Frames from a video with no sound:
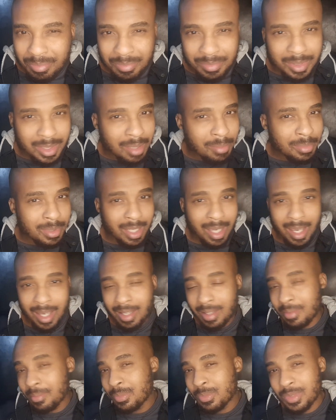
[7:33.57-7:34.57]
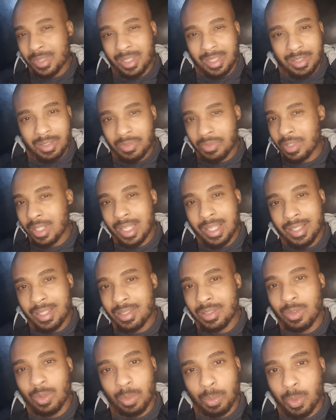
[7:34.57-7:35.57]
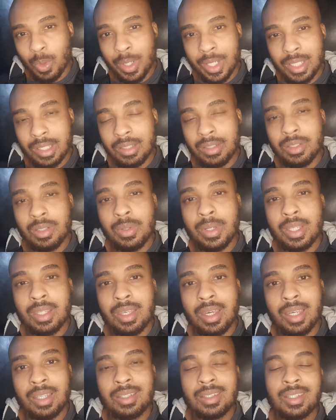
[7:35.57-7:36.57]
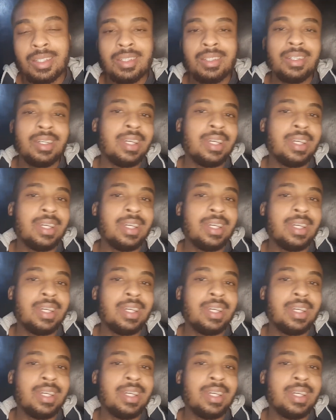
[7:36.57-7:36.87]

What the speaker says: Sometimes there's really just no point in doing that,